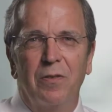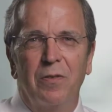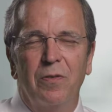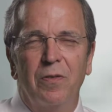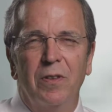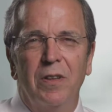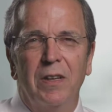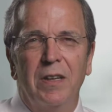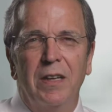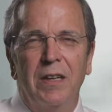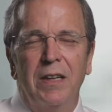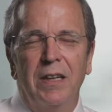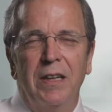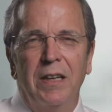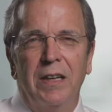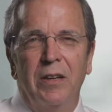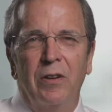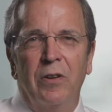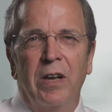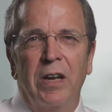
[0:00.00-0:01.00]
of
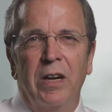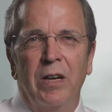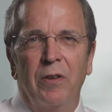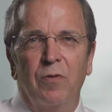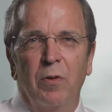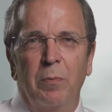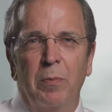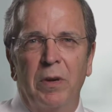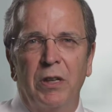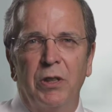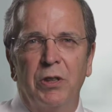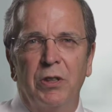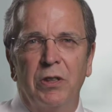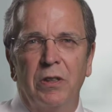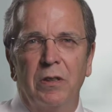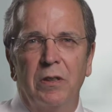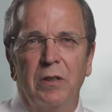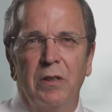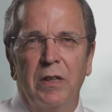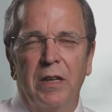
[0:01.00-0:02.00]
internet
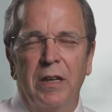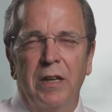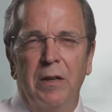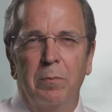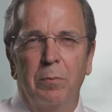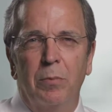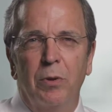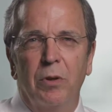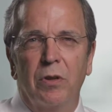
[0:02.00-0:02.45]
information and